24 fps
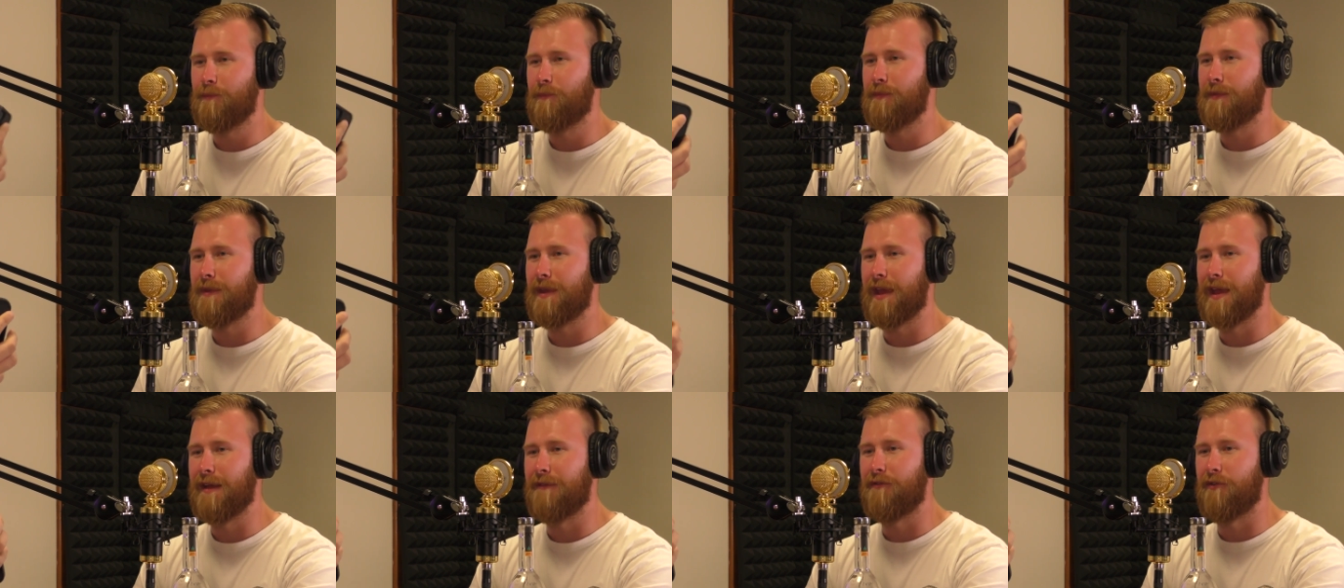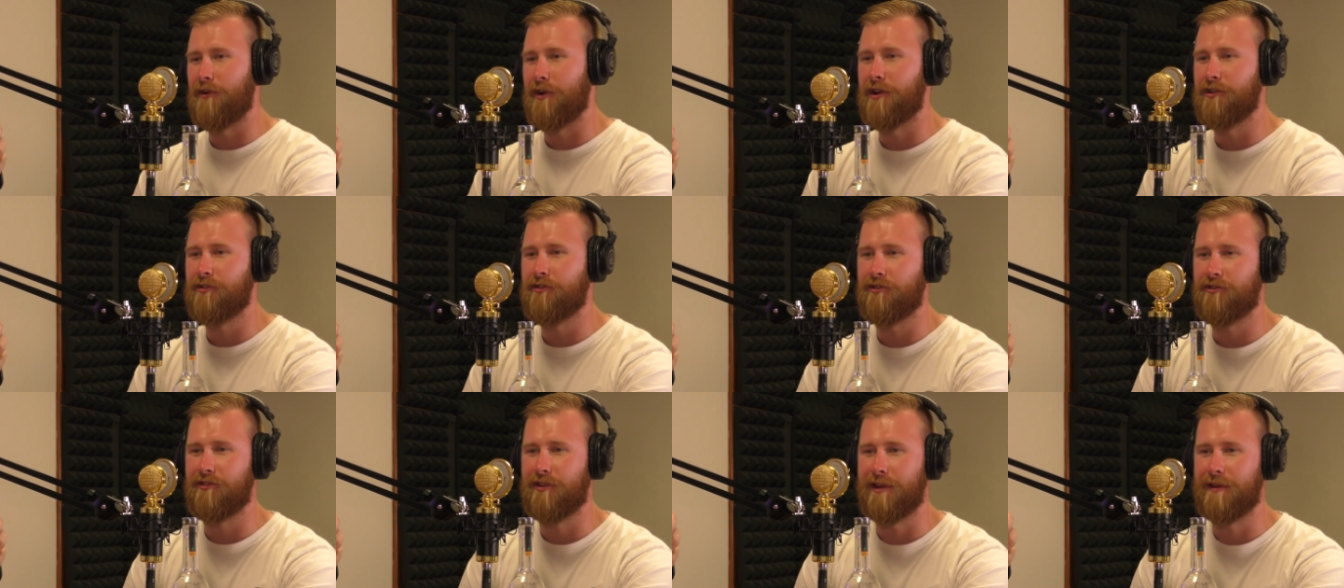if you're
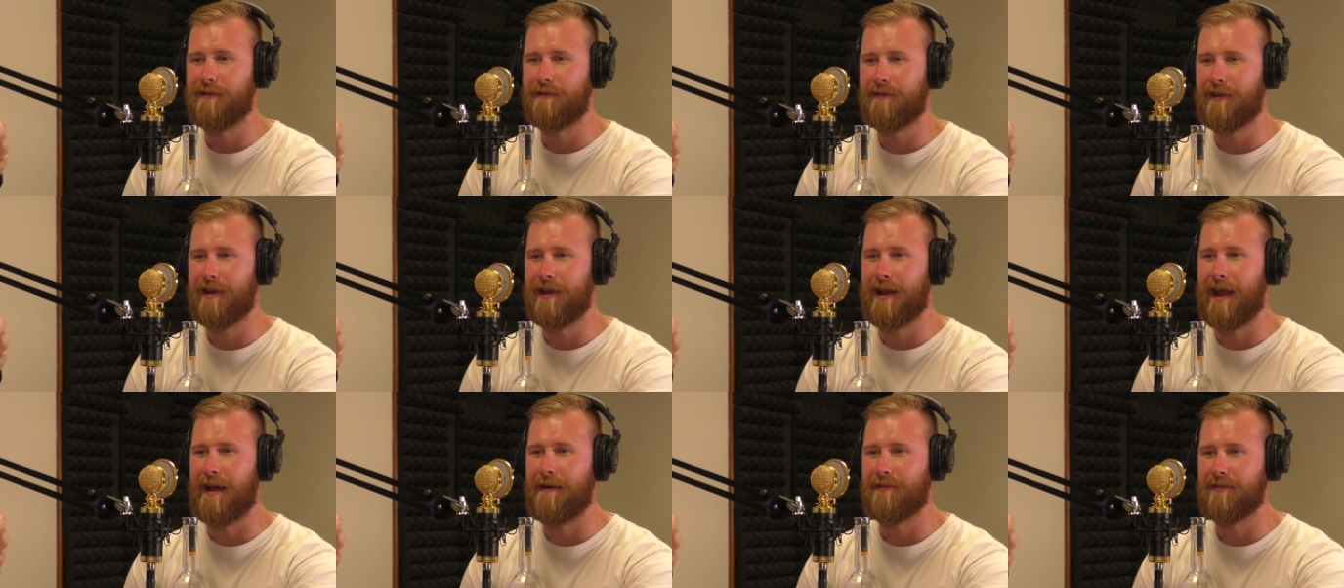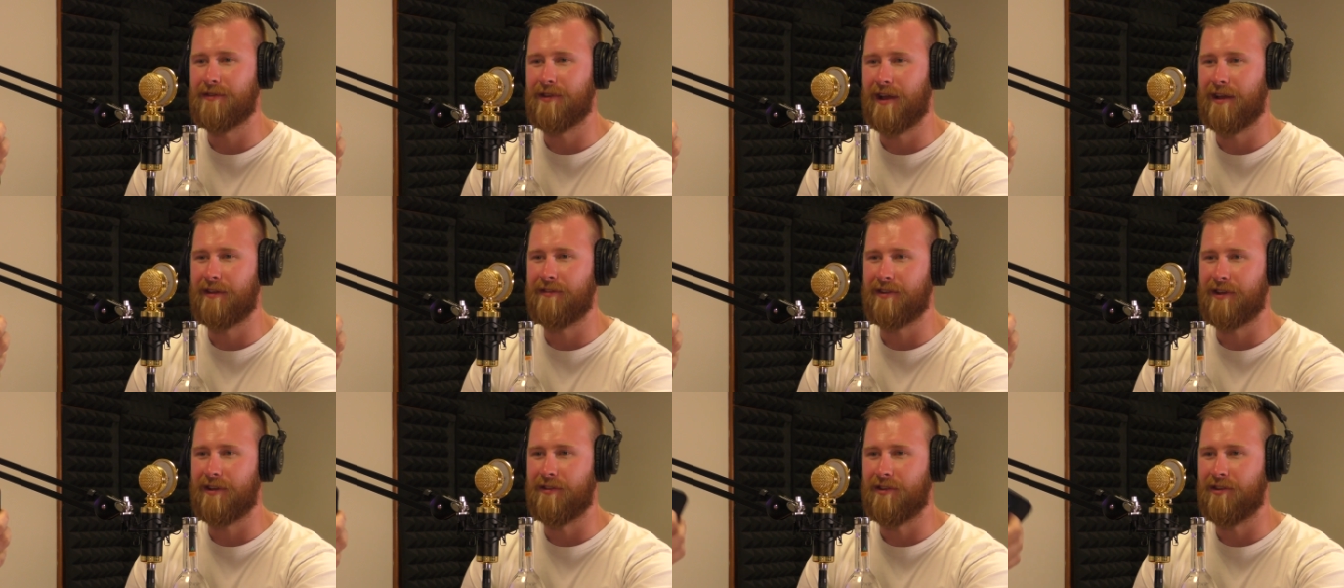interested in
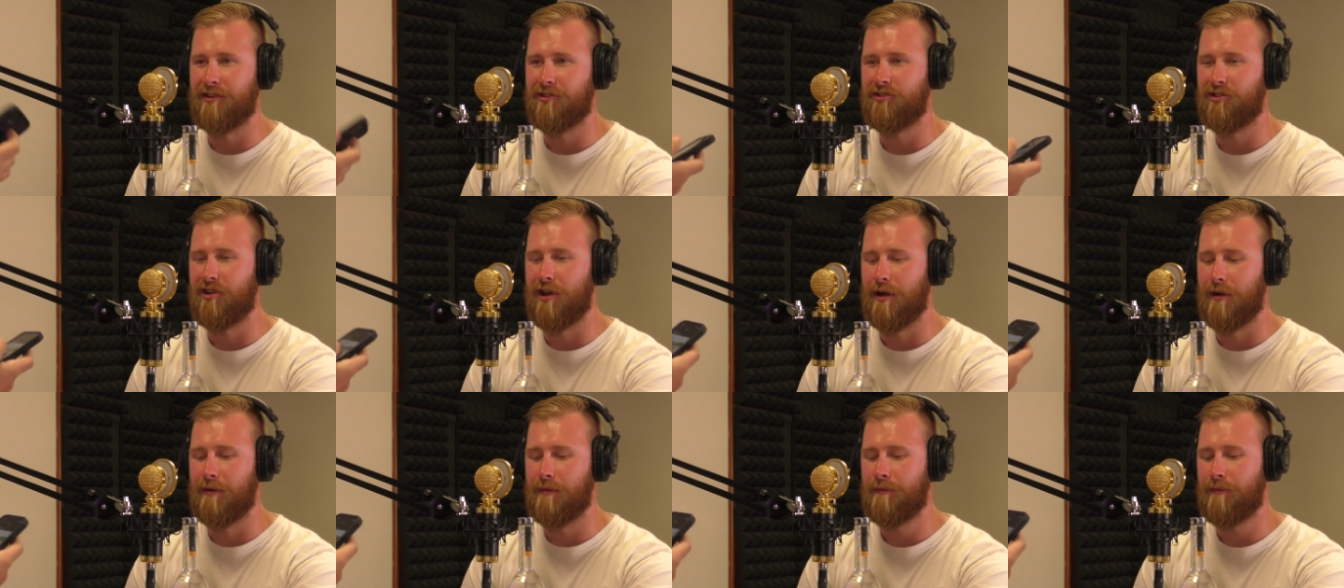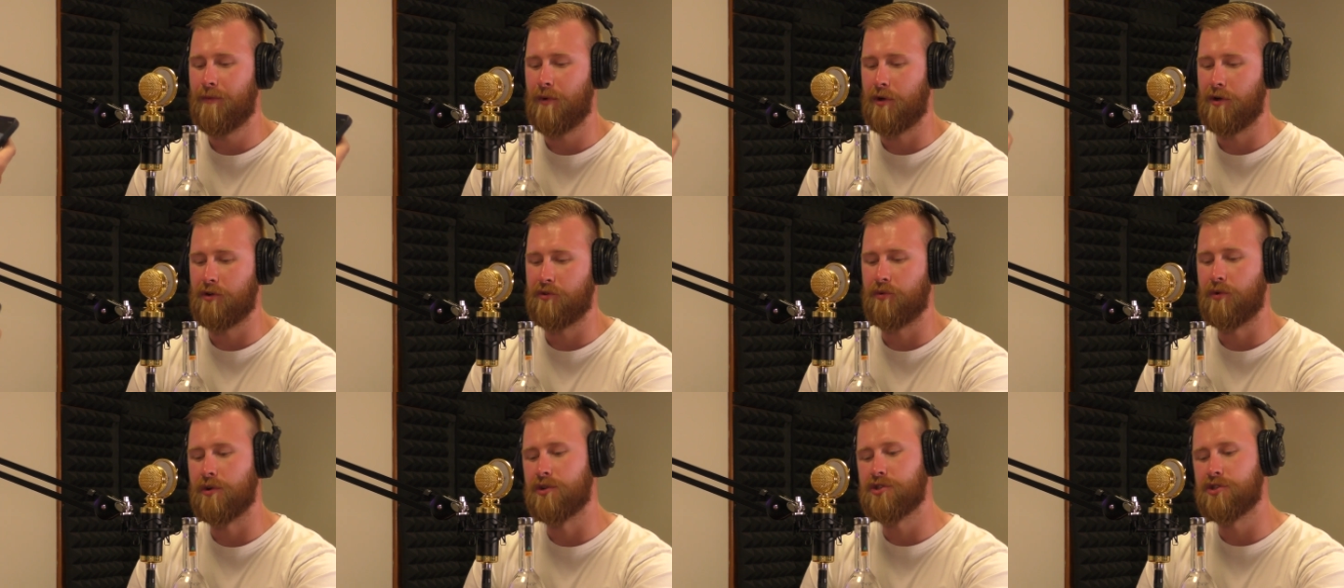advertising in this show or
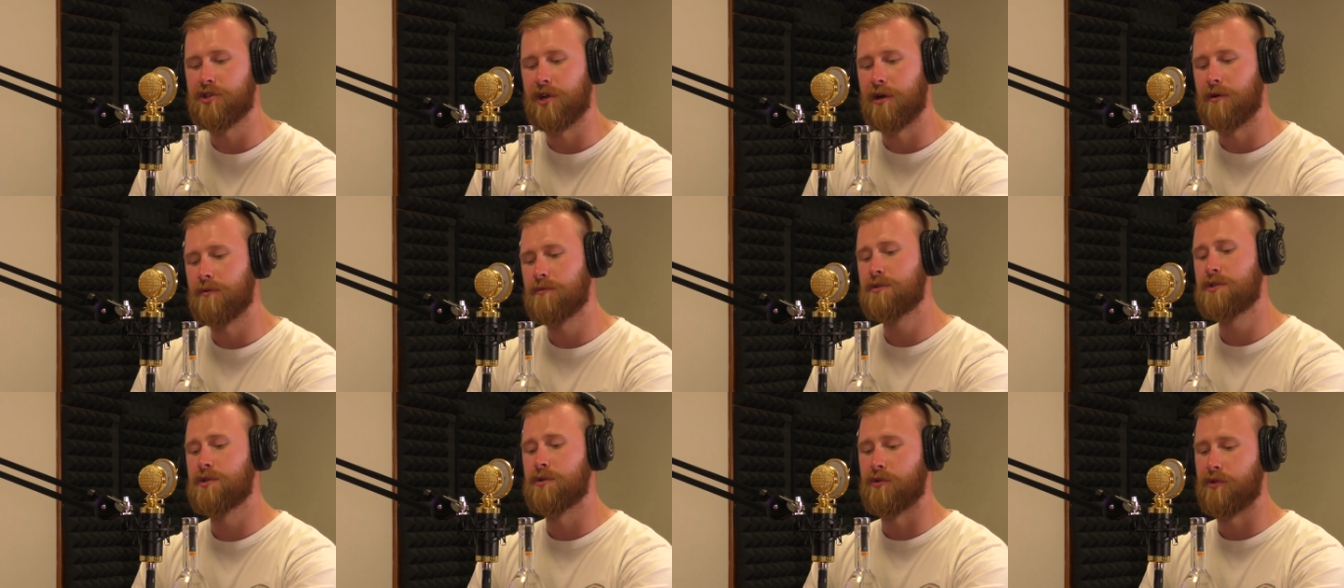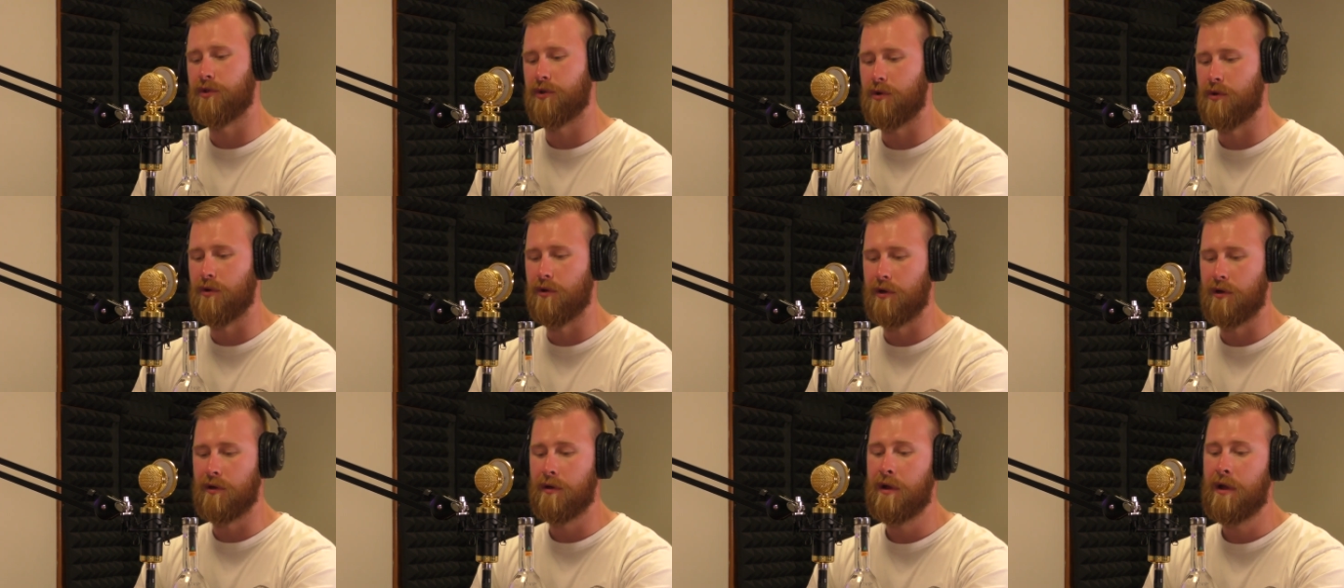a twin show, Two in the
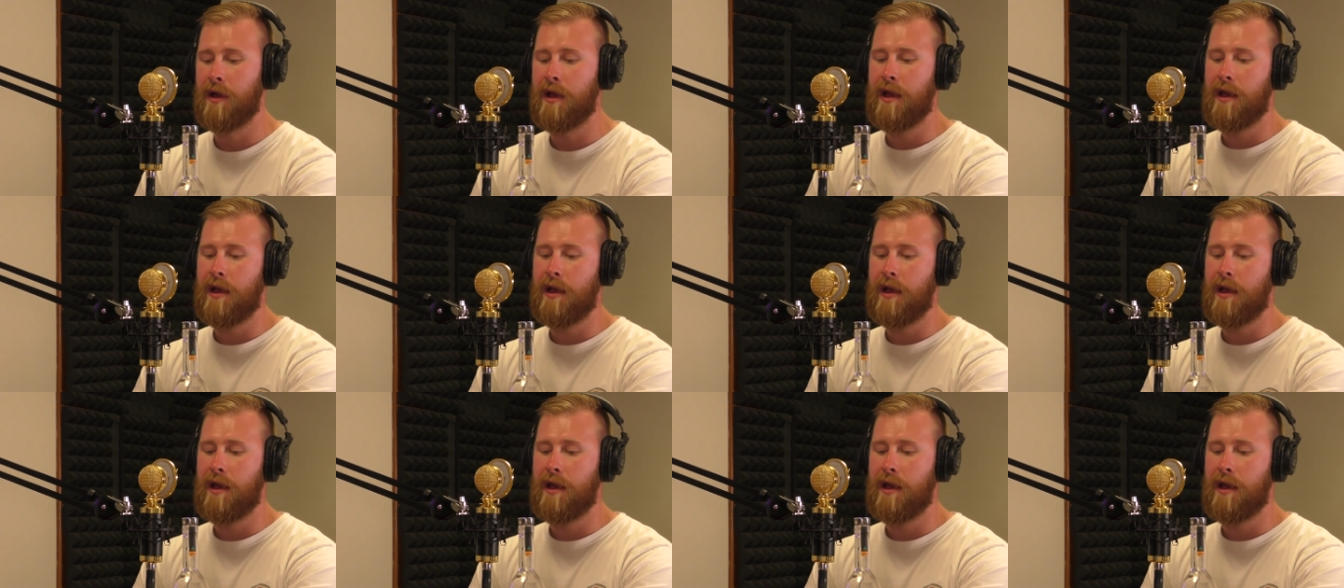Cooler,